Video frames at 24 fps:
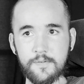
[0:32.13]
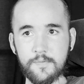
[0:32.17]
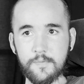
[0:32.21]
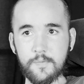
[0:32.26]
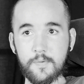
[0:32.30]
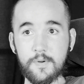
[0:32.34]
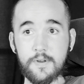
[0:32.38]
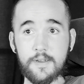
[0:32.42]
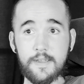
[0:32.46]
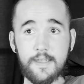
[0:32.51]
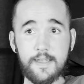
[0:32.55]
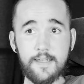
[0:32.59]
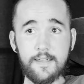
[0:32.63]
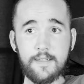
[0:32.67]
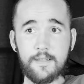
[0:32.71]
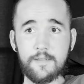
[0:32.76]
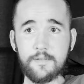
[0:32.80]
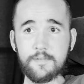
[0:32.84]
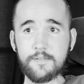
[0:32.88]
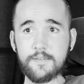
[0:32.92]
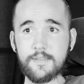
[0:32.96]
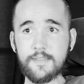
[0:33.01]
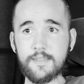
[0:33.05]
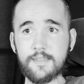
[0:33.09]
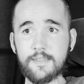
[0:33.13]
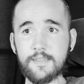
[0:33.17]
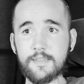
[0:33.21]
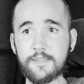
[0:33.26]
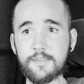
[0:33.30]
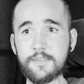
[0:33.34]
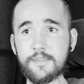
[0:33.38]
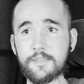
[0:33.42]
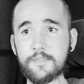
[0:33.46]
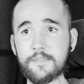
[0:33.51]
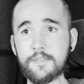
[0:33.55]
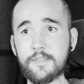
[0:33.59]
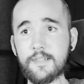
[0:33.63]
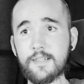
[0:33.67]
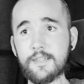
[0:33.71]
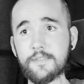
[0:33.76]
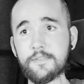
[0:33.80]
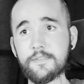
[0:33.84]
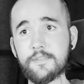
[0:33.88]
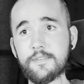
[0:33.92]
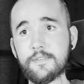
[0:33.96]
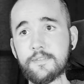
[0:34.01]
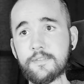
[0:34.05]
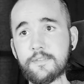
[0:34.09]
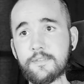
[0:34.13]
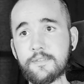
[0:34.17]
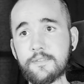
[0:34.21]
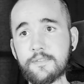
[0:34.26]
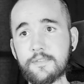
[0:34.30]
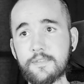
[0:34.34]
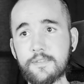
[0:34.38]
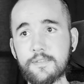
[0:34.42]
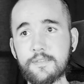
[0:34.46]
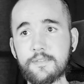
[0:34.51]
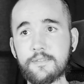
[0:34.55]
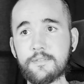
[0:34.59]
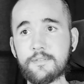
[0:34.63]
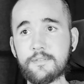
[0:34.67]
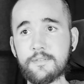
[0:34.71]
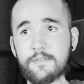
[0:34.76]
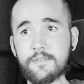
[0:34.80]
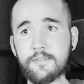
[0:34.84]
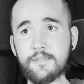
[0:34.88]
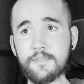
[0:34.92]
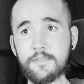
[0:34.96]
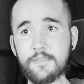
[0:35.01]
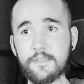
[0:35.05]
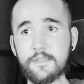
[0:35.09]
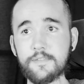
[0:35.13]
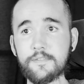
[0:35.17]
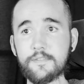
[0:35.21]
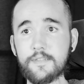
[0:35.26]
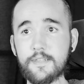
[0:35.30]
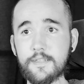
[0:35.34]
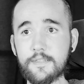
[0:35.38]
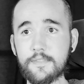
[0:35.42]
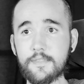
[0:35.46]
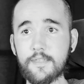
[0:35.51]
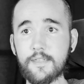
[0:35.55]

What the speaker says: work out and do the classes and things like